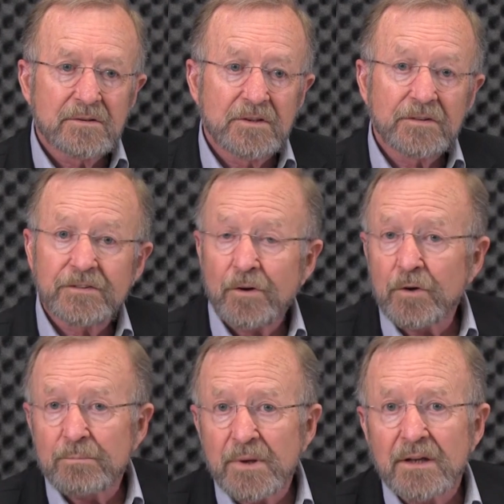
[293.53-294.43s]

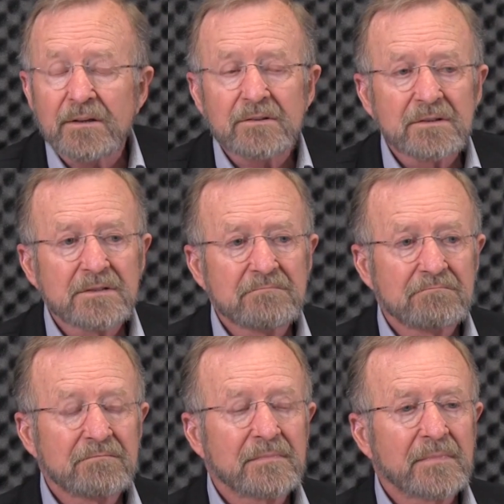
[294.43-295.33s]
Discernment,
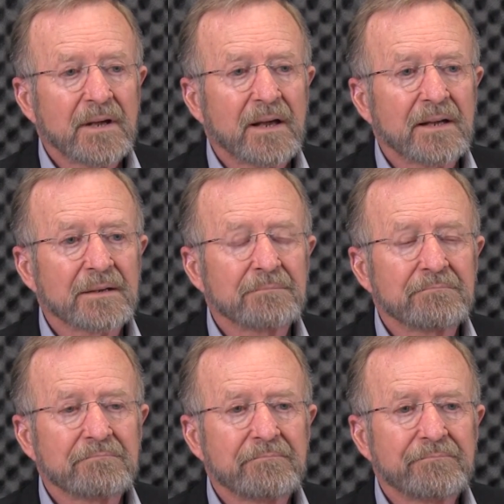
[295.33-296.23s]

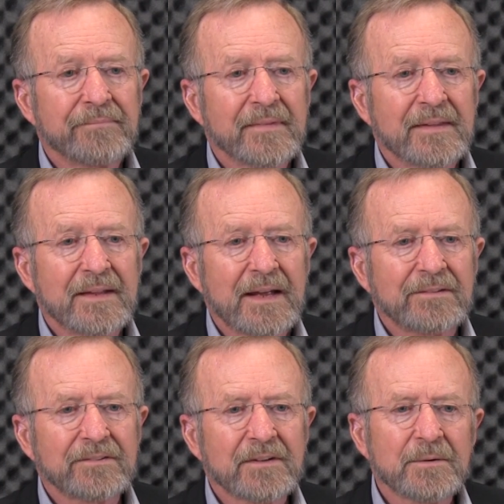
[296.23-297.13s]

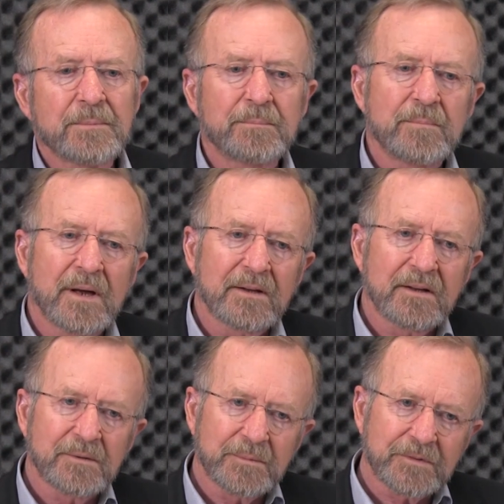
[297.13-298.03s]
that's a
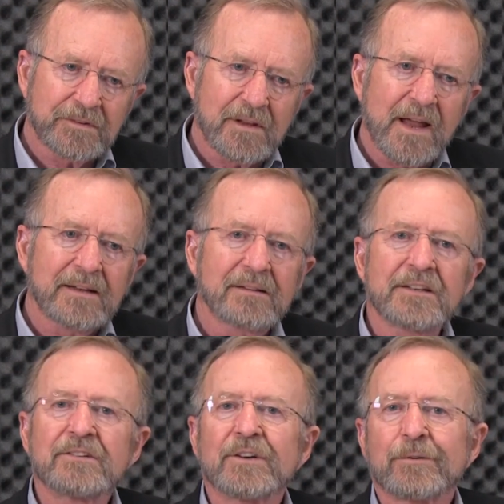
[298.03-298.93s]

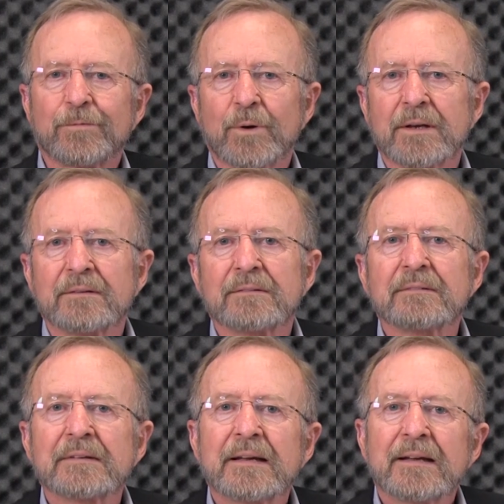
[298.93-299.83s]
slightly different
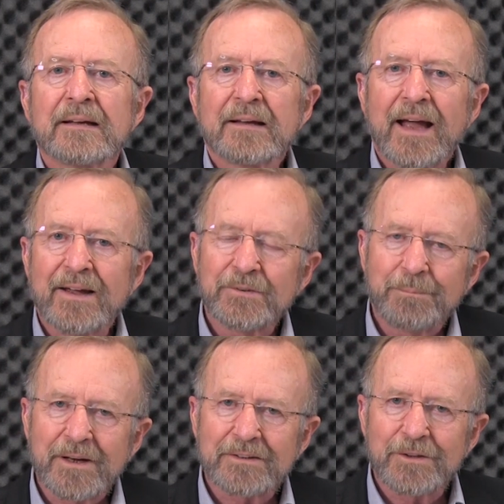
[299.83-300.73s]

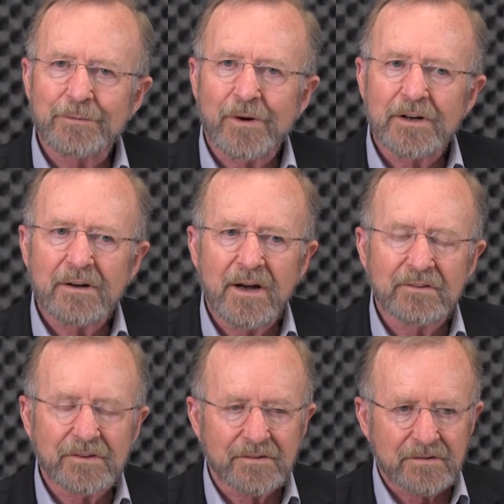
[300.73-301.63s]
aspect of our
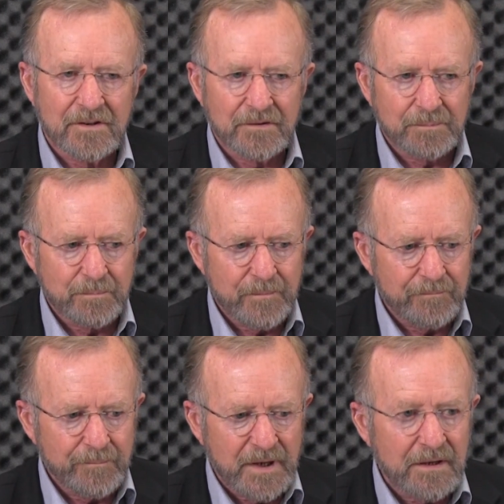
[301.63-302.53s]
consciousness,
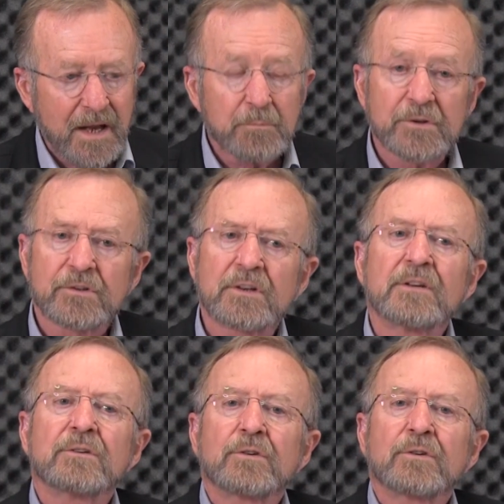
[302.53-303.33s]
being able to